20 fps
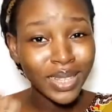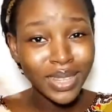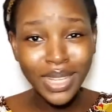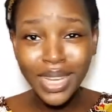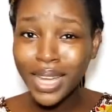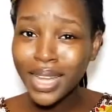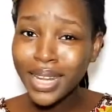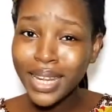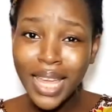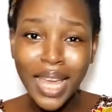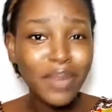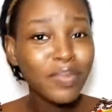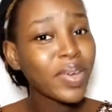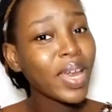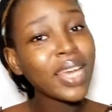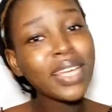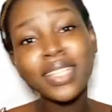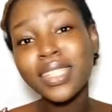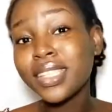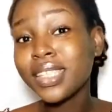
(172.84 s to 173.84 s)
Laying out
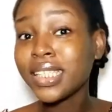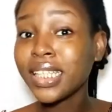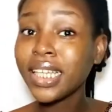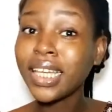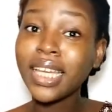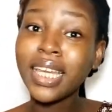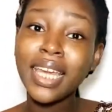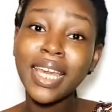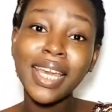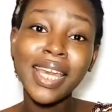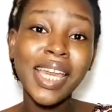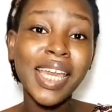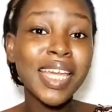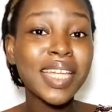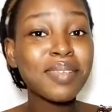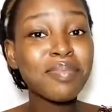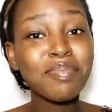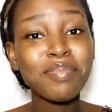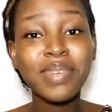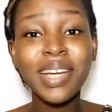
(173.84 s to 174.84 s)
where you
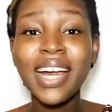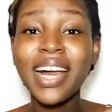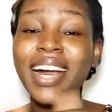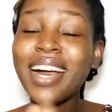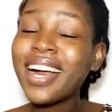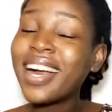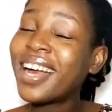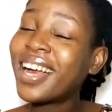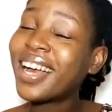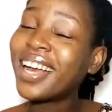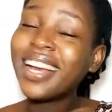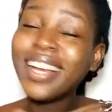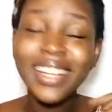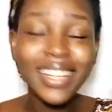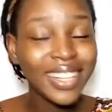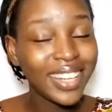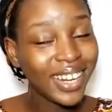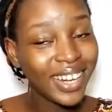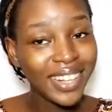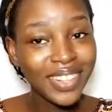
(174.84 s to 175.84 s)
need my.
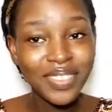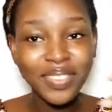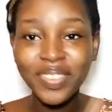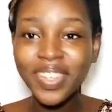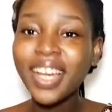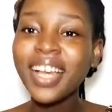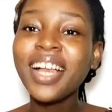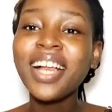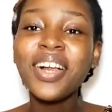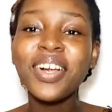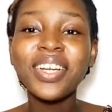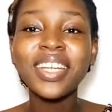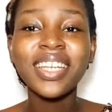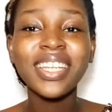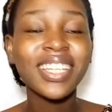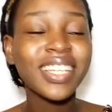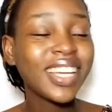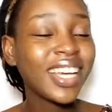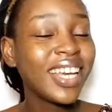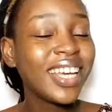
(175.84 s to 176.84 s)

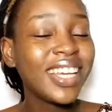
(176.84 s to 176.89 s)
Okay.